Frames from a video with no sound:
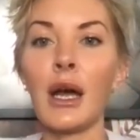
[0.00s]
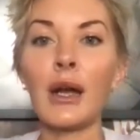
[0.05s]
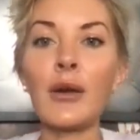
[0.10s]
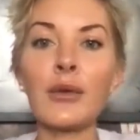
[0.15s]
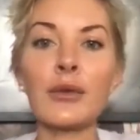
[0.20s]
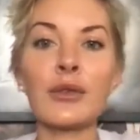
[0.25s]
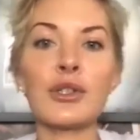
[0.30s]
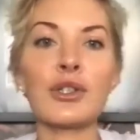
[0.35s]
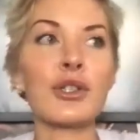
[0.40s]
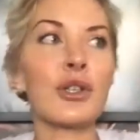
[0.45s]
I
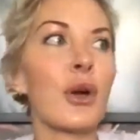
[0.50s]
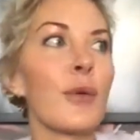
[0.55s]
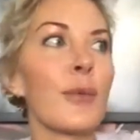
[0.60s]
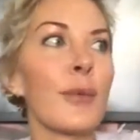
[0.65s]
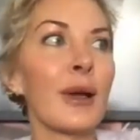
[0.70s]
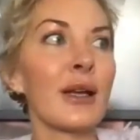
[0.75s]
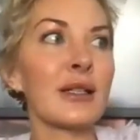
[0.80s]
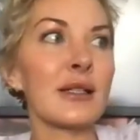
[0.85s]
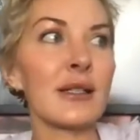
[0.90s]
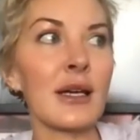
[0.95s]
don't show
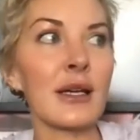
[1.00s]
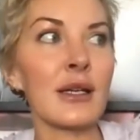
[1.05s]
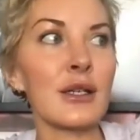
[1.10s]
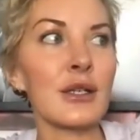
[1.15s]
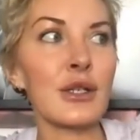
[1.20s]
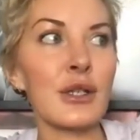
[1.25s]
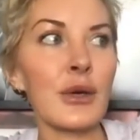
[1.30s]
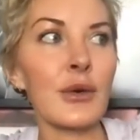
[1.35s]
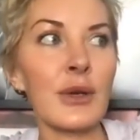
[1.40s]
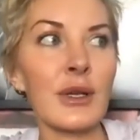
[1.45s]
my son
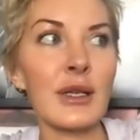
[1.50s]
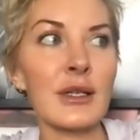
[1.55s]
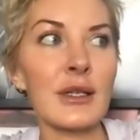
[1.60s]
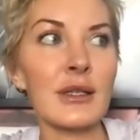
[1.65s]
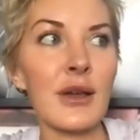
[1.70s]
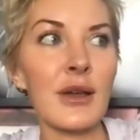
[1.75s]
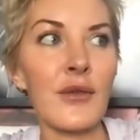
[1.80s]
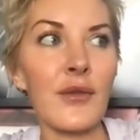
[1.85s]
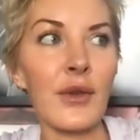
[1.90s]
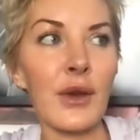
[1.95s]
Jonas
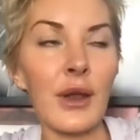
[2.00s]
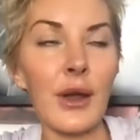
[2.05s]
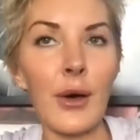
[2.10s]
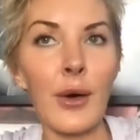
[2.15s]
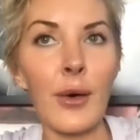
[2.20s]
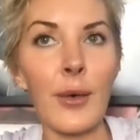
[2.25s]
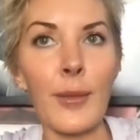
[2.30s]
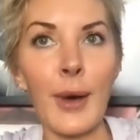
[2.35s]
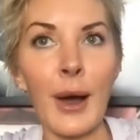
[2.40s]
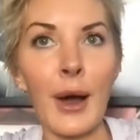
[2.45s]
a
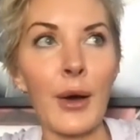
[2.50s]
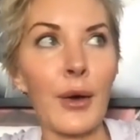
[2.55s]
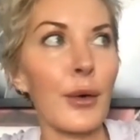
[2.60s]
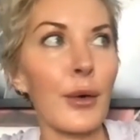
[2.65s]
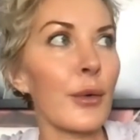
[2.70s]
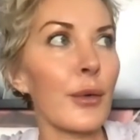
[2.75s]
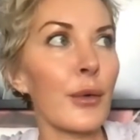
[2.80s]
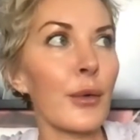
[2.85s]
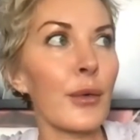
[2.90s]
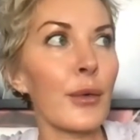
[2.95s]
video
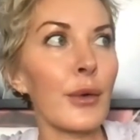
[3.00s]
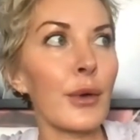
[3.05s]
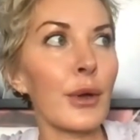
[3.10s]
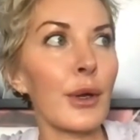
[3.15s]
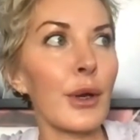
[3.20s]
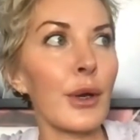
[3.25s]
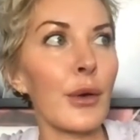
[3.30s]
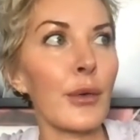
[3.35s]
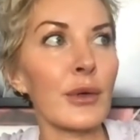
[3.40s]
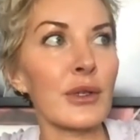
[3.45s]
about,
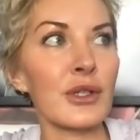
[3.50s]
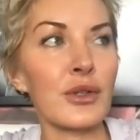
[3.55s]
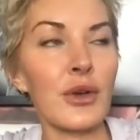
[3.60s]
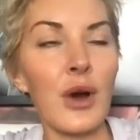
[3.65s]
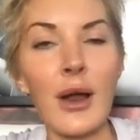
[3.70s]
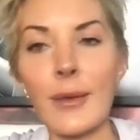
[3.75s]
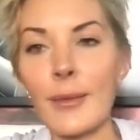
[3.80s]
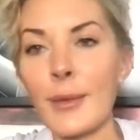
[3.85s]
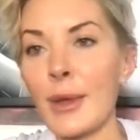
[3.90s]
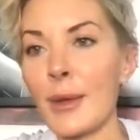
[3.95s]

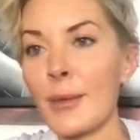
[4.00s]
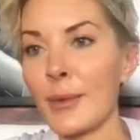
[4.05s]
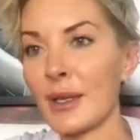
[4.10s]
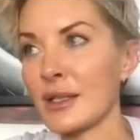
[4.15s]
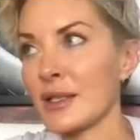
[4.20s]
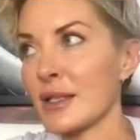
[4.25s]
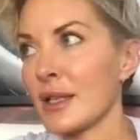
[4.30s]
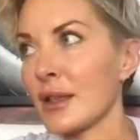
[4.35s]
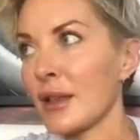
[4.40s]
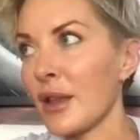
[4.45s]
astronomy
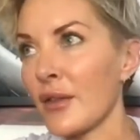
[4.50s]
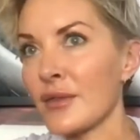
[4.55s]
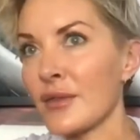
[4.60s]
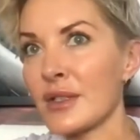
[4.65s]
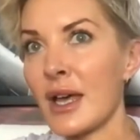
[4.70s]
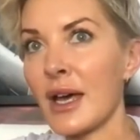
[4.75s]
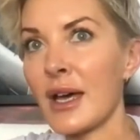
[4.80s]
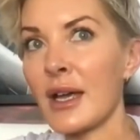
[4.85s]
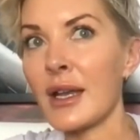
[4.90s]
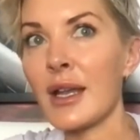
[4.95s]
because he loves
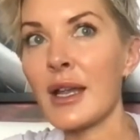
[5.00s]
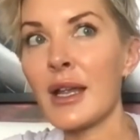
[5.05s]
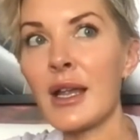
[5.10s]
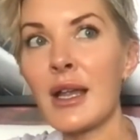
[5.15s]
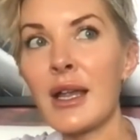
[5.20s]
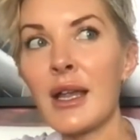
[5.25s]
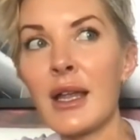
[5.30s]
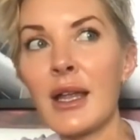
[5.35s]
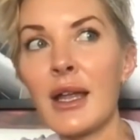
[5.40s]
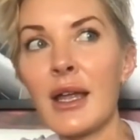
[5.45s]
that,
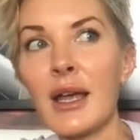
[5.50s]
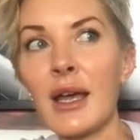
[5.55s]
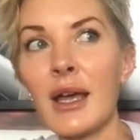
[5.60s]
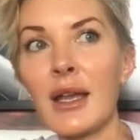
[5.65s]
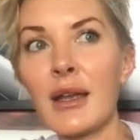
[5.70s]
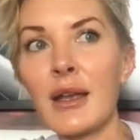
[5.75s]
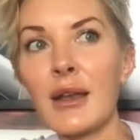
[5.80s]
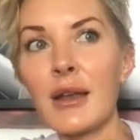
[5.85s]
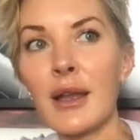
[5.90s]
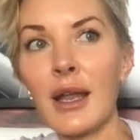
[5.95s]

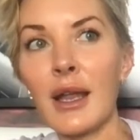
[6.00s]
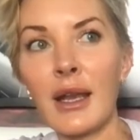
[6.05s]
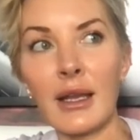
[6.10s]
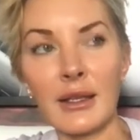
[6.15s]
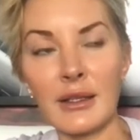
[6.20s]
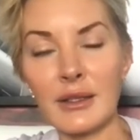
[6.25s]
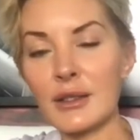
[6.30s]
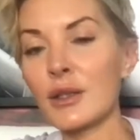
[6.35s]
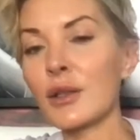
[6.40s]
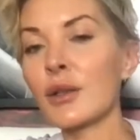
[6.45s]
and
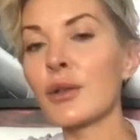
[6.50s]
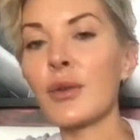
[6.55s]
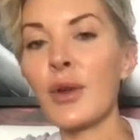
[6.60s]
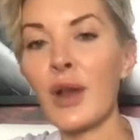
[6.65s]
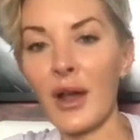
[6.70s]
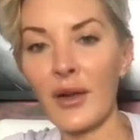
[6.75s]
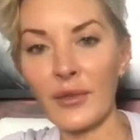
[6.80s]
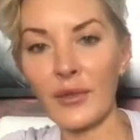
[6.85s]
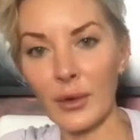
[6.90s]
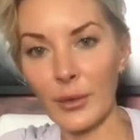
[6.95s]
exclude
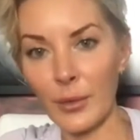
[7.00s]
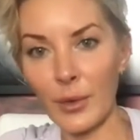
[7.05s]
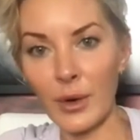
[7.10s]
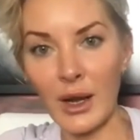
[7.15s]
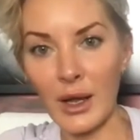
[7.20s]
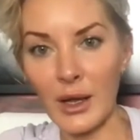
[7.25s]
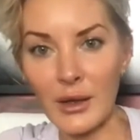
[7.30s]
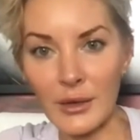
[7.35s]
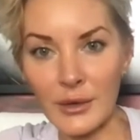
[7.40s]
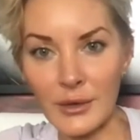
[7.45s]
everyone
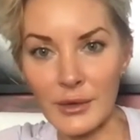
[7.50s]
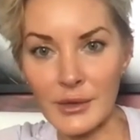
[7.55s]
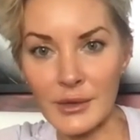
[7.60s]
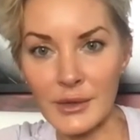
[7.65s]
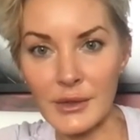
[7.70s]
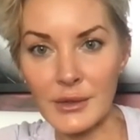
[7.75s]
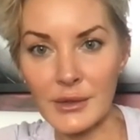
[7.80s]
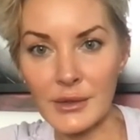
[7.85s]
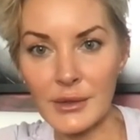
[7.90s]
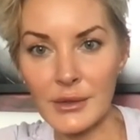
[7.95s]

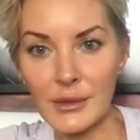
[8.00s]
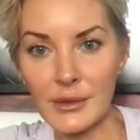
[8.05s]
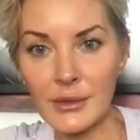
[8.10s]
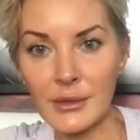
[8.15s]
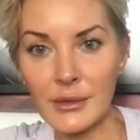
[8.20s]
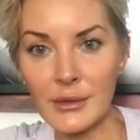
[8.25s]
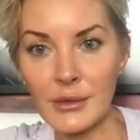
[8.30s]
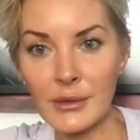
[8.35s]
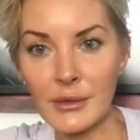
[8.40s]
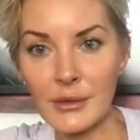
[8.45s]
else.
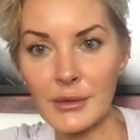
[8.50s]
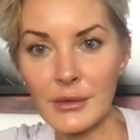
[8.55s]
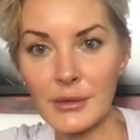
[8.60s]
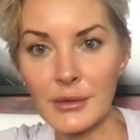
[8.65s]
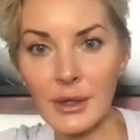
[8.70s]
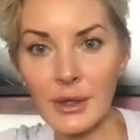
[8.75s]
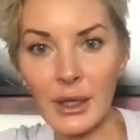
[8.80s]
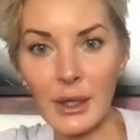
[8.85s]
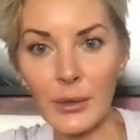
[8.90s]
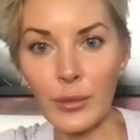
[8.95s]

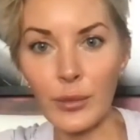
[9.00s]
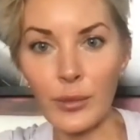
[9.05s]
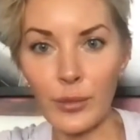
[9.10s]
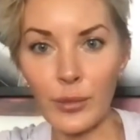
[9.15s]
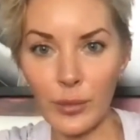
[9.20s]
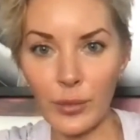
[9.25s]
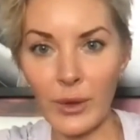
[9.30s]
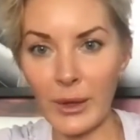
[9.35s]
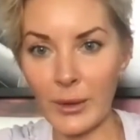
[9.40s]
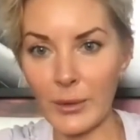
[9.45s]

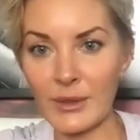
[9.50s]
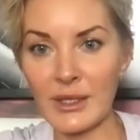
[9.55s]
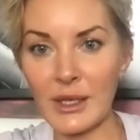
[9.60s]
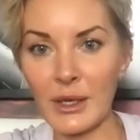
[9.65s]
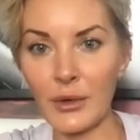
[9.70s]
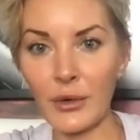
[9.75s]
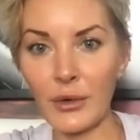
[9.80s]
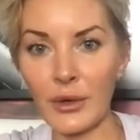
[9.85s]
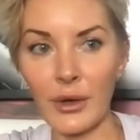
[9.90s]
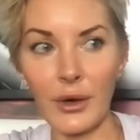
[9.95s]
Like we said
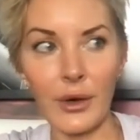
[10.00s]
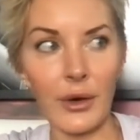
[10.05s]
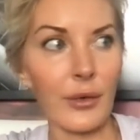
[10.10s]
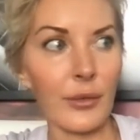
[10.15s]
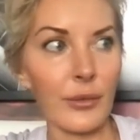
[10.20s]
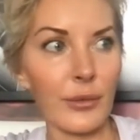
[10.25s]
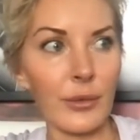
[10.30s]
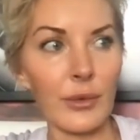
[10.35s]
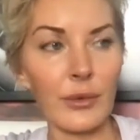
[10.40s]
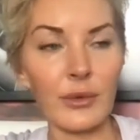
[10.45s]
earlier,
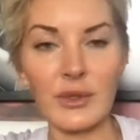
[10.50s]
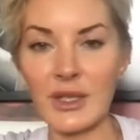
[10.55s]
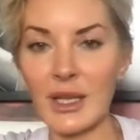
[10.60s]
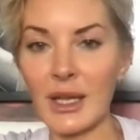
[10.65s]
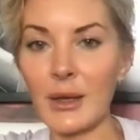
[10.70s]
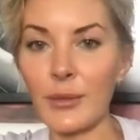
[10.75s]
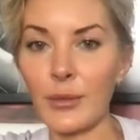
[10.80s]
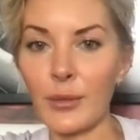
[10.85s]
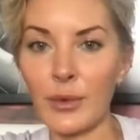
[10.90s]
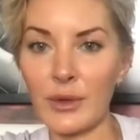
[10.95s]
they'll
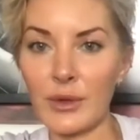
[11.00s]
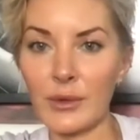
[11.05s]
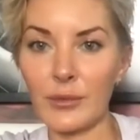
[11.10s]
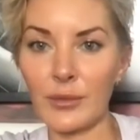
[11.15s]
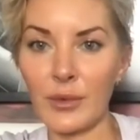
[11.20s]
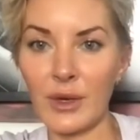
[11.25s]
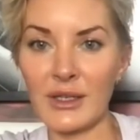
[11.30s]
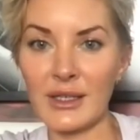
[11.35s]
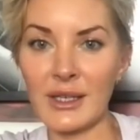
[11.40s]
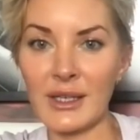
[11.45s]
take what
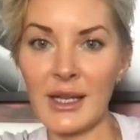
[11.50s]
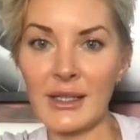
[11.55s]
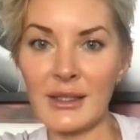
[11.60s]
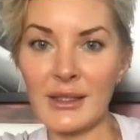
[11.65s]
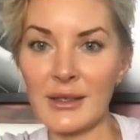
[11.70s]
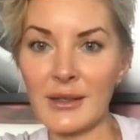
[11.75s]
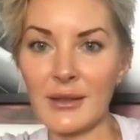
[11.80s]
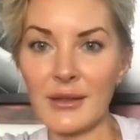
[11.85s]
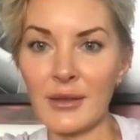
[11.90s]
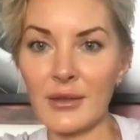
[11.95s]
resonates
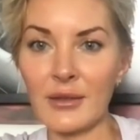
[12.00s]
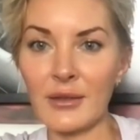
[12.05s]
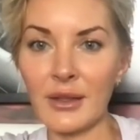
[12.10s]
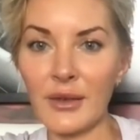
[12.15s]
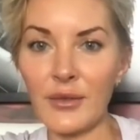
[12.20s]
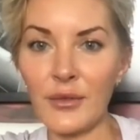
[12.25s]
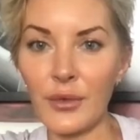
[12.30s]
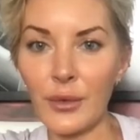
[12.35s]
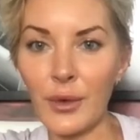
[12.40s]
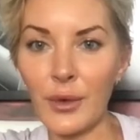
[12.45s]
and they'll
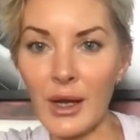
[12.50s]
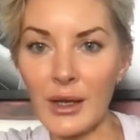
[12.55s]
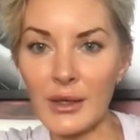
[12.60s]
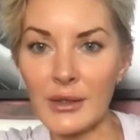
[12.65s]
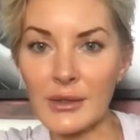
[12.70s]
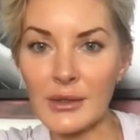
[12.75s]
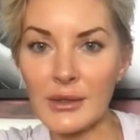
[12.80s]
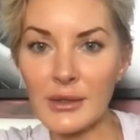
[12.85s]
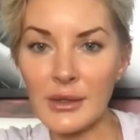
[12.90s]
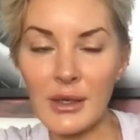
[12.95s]
leave the
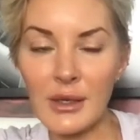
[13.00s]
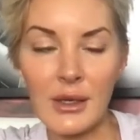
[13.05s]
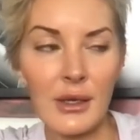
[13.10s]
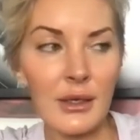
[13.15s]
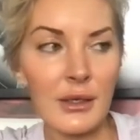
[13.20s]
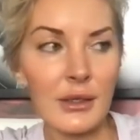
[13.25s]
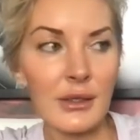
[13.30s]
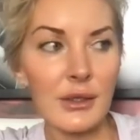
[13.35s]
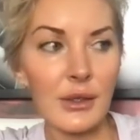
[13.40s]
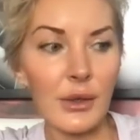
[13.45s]
rest.
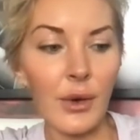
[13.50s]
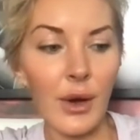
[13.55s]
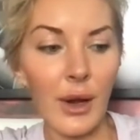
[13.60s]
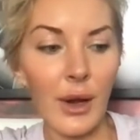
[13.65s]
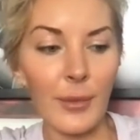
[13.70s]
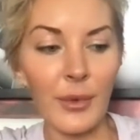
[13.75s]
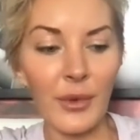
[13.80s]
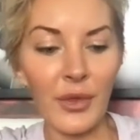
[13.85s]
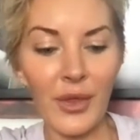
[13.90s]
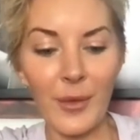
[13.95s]
So I
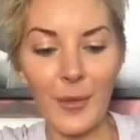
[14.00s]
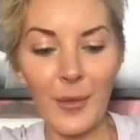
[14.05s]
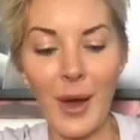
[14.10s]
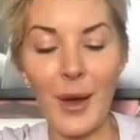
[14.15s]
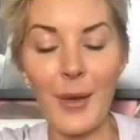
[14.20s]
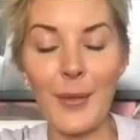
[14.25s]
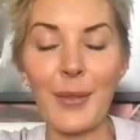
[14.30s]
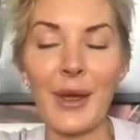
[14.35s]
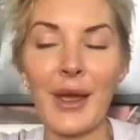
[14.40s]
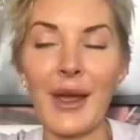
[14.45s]
put them
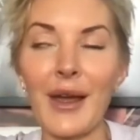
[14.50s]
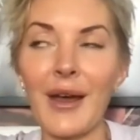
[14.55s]
up.